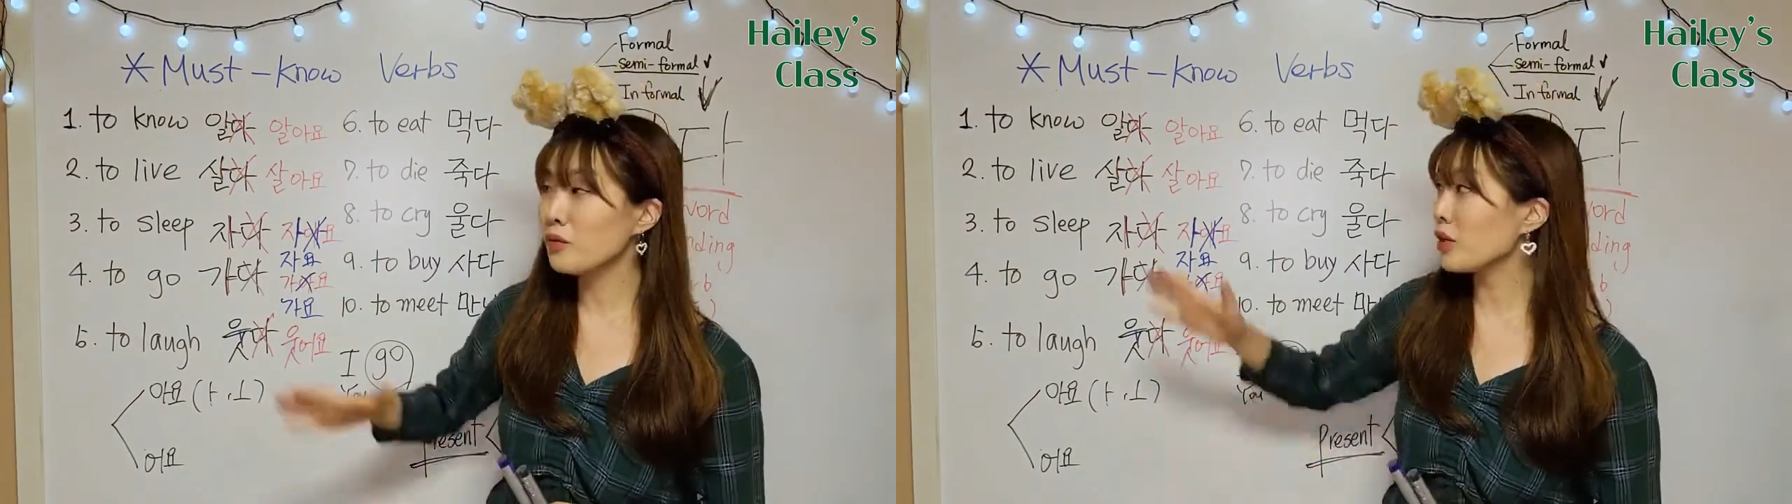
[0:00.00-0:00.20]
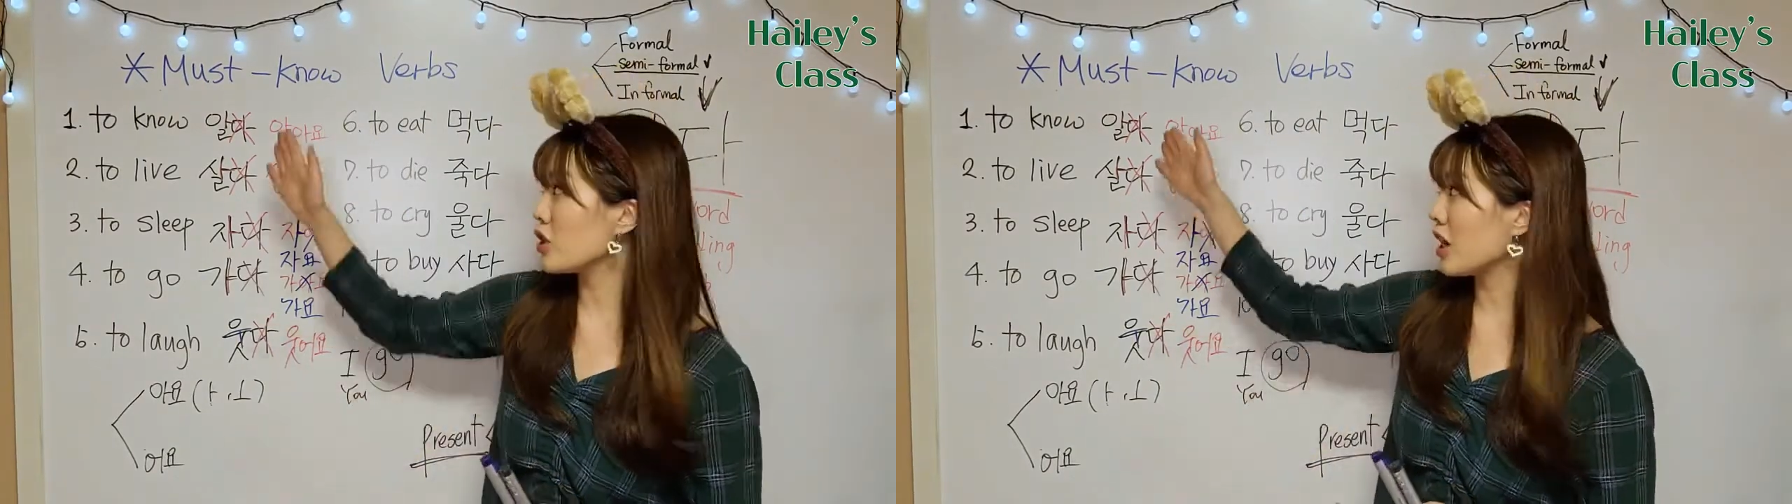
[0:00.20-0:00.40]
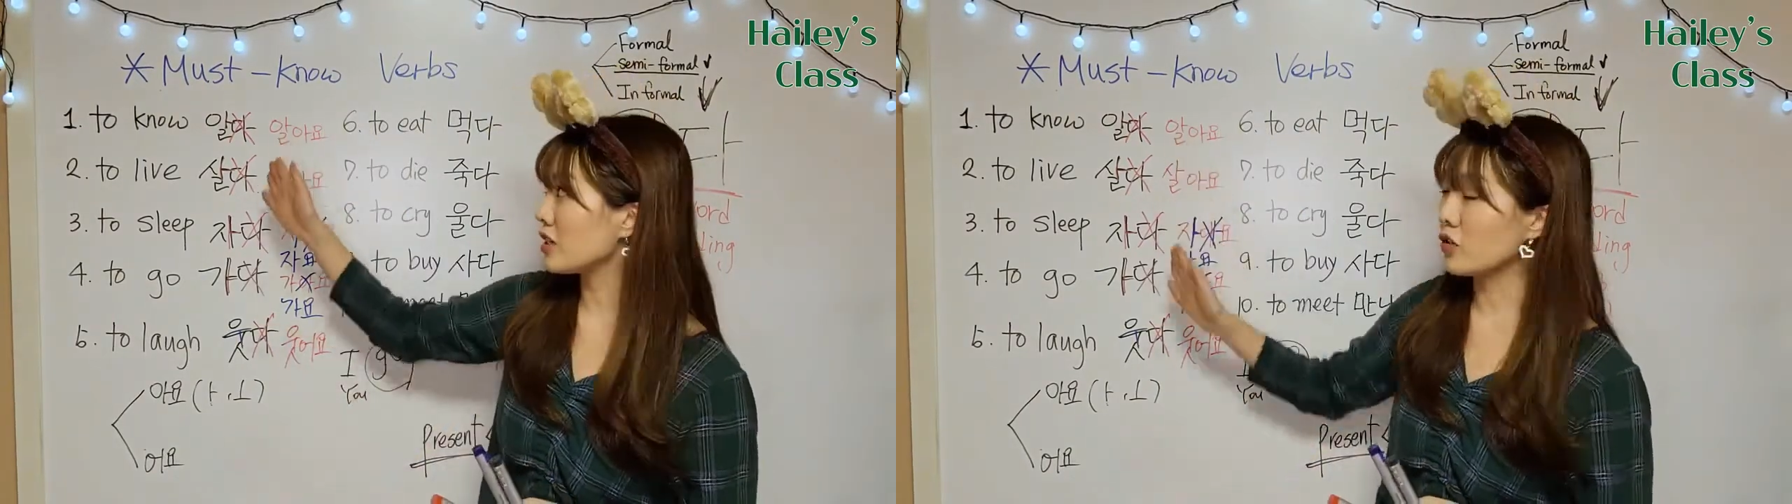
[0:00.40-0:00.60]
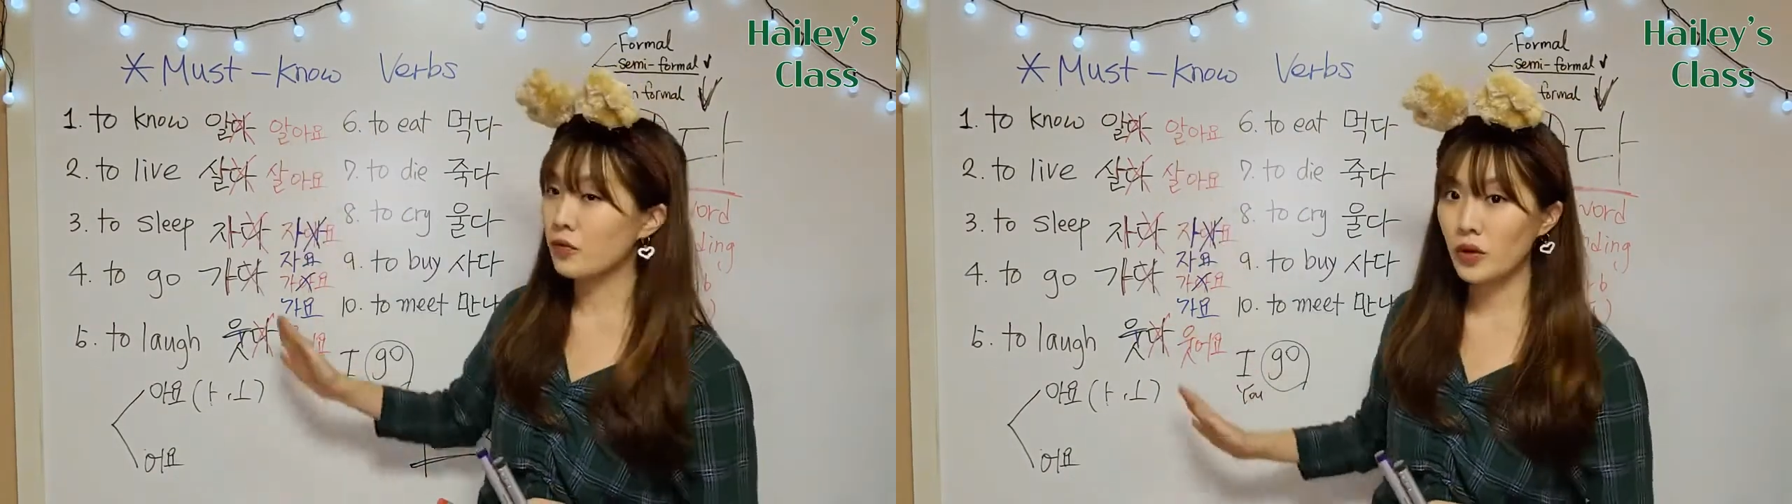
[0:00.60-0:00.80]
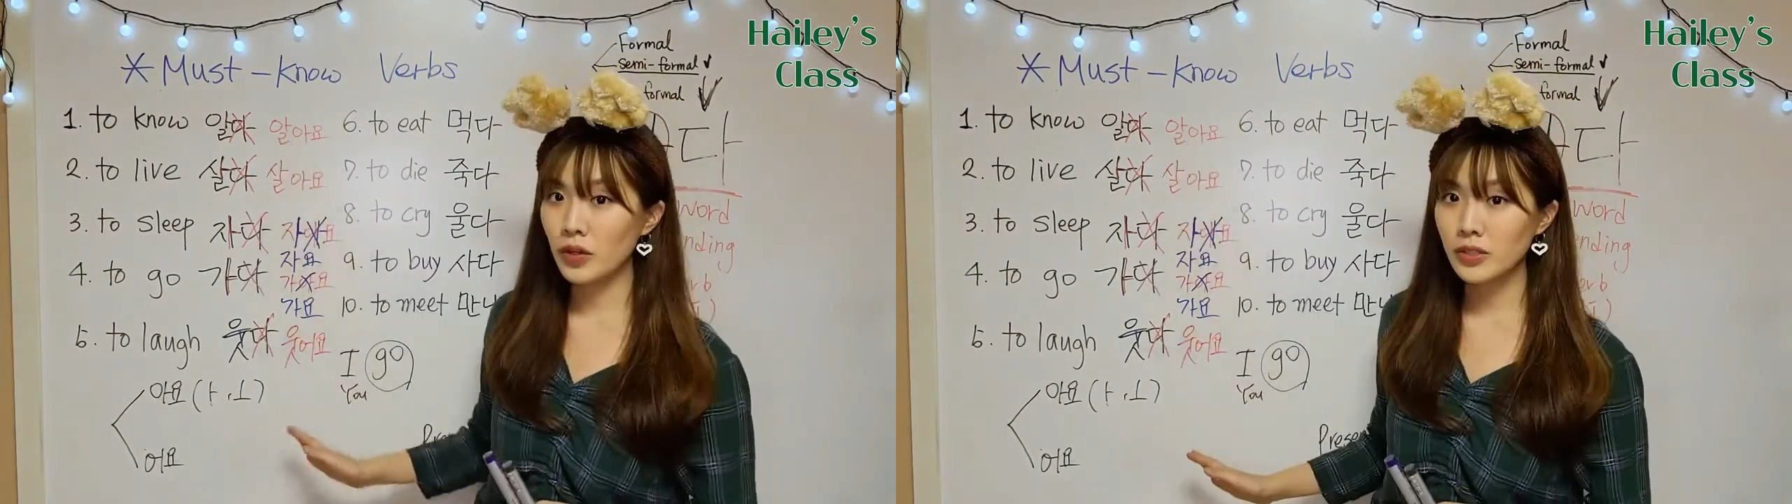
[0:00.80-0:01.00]
We changed the
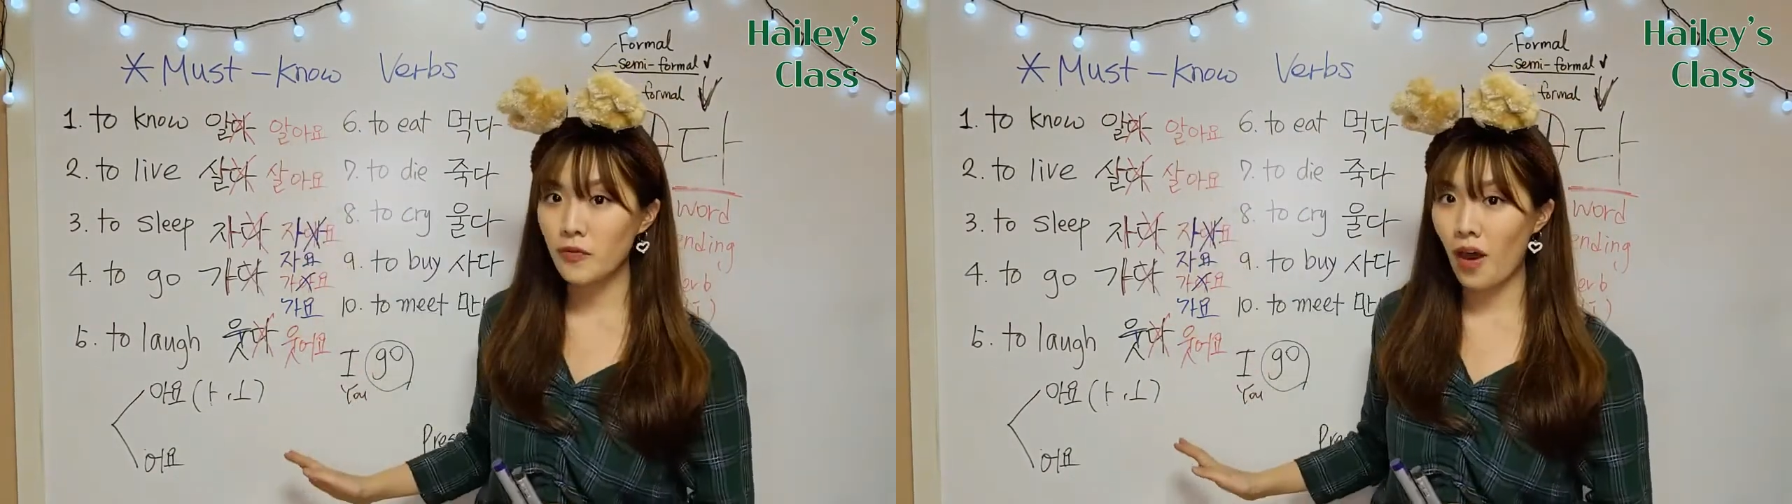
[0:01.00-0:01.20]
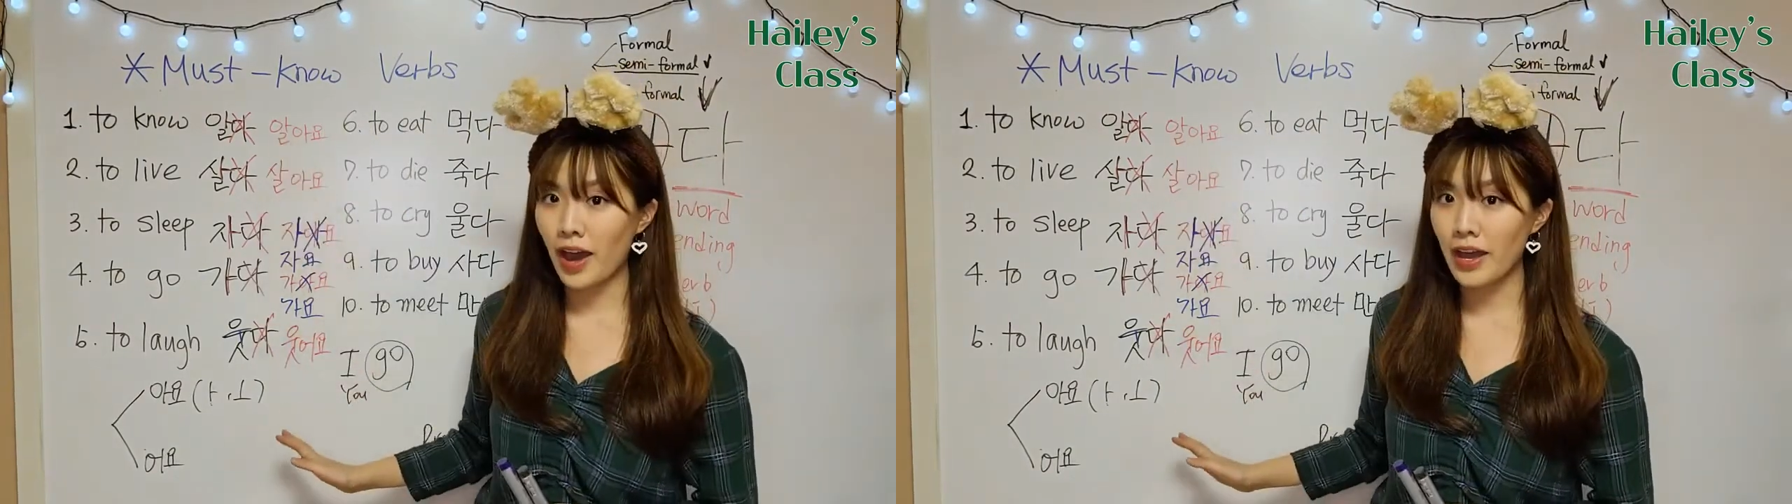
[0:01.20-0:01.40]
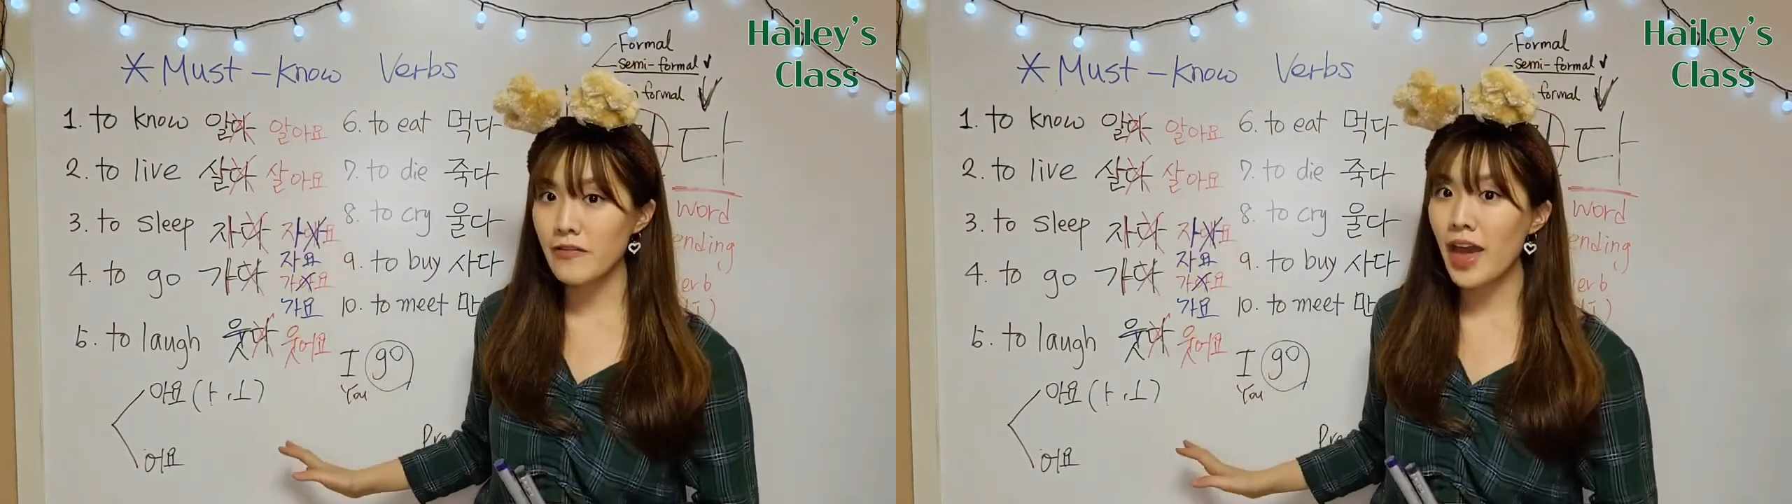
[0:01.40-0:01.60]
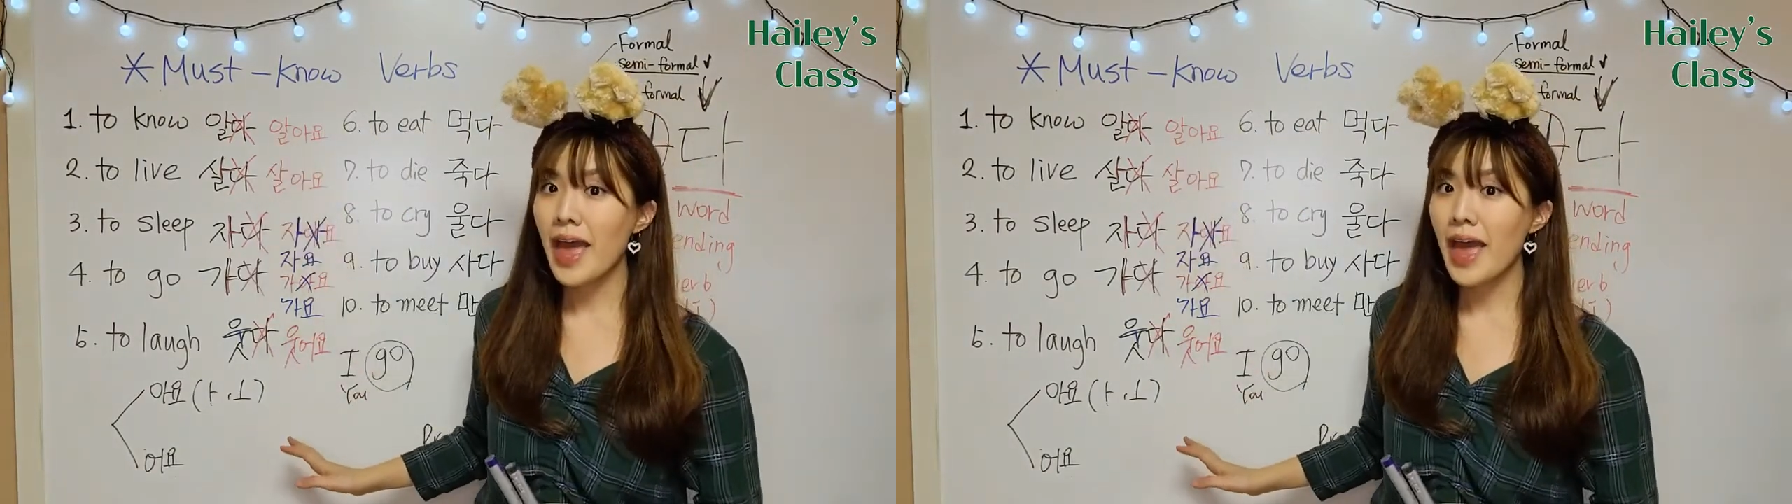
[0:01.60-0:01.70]
first 5.